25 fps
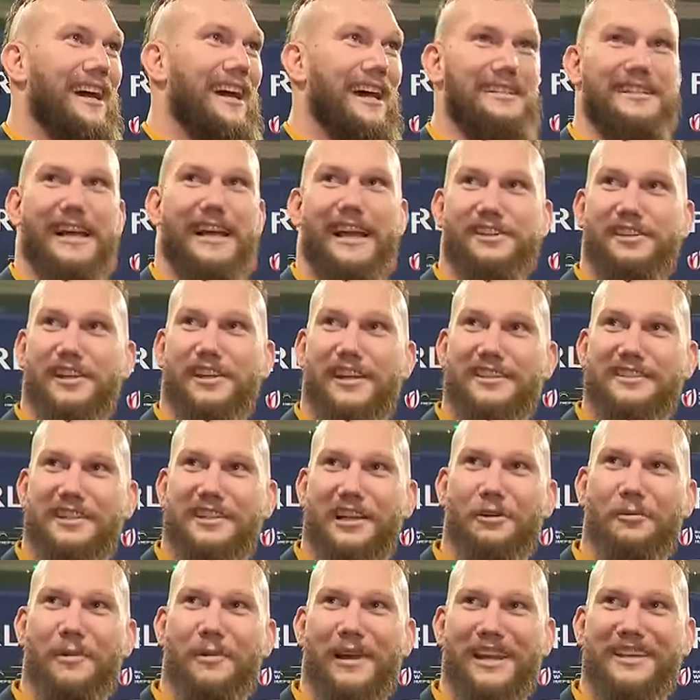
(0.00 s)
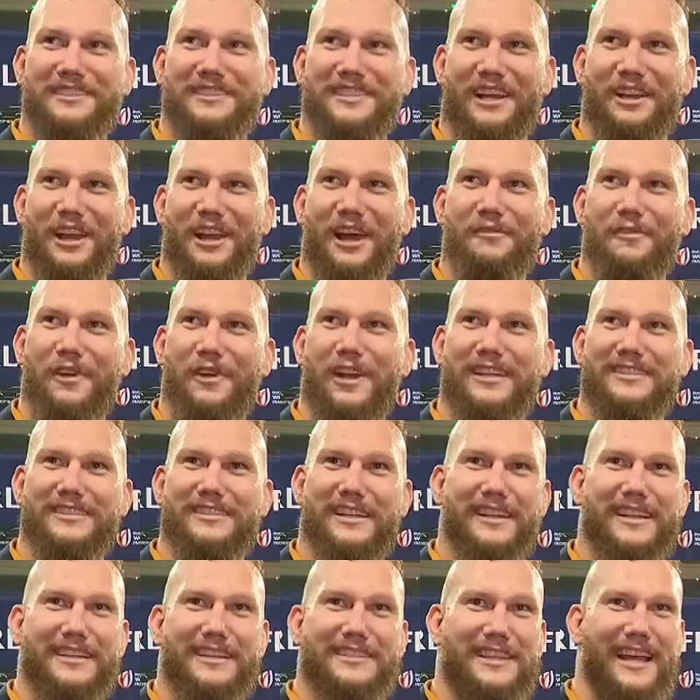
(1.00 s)
There's actually so many South
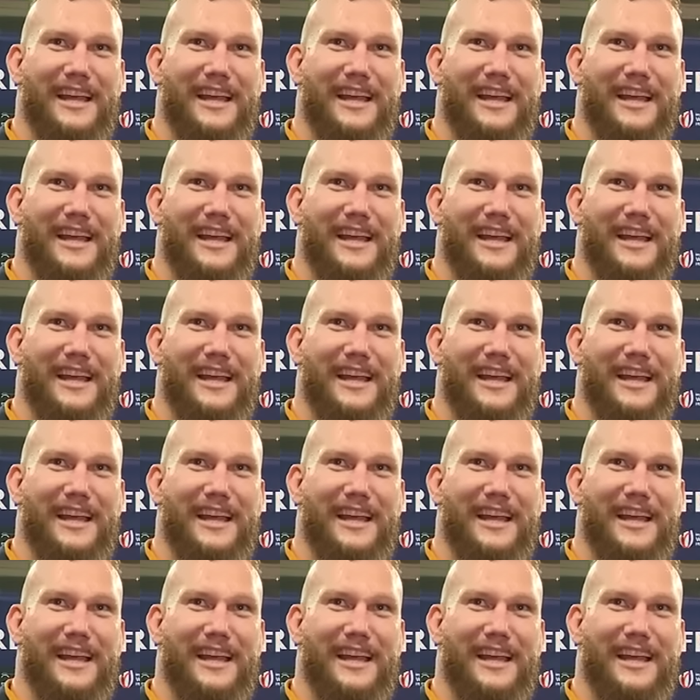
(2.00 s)
Africans in the